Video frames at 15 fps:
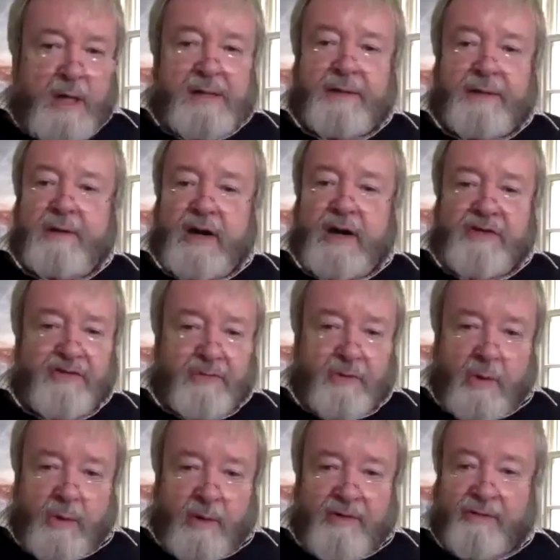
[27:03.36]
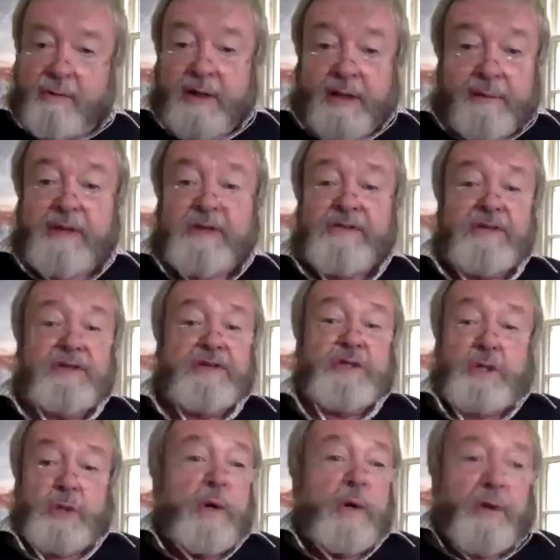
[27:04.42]
there are stories, one of the most
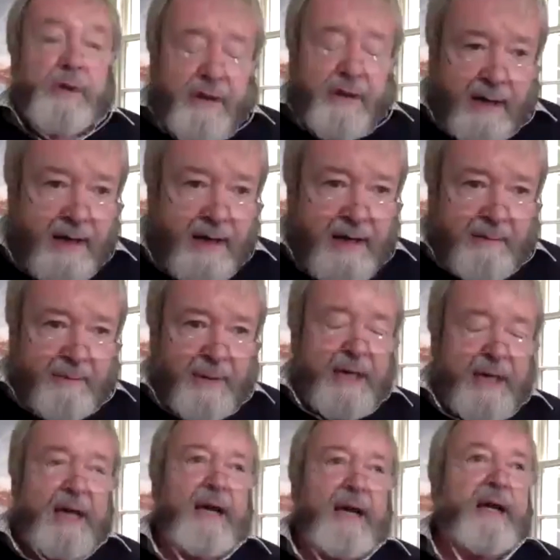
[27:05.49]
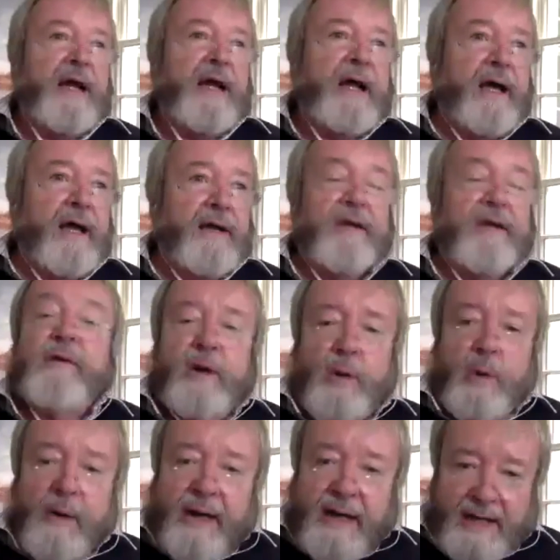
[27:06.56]
extraordinary being an
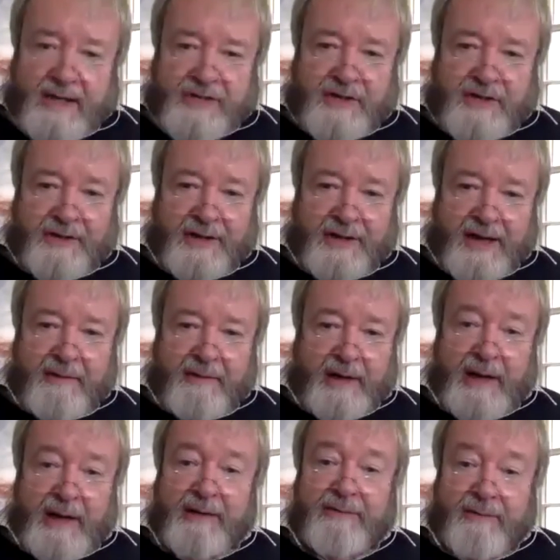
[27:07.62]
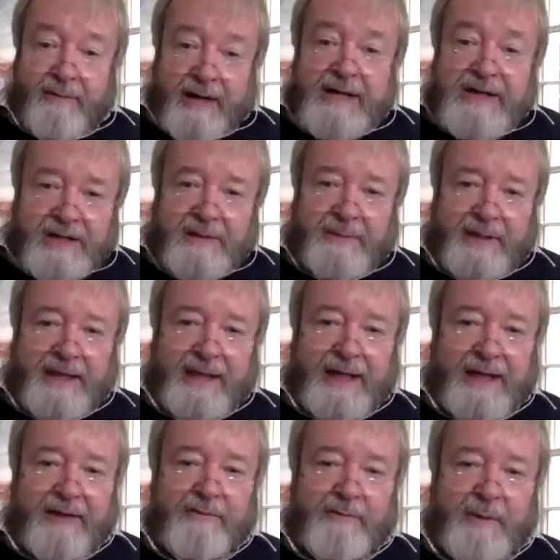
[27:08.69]
Iroquois legend that I recount right at the
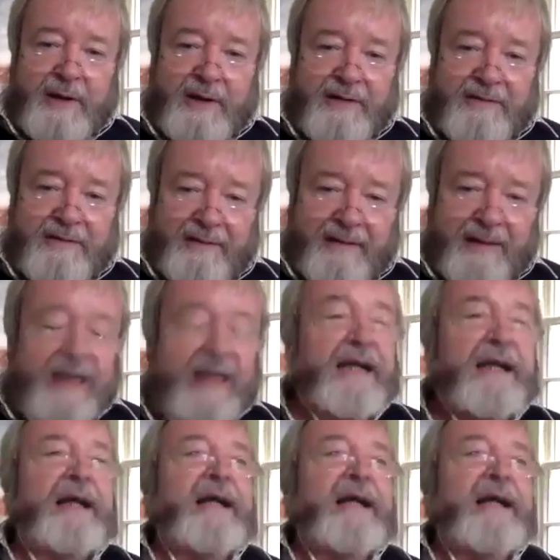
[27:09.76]
beginning of part three,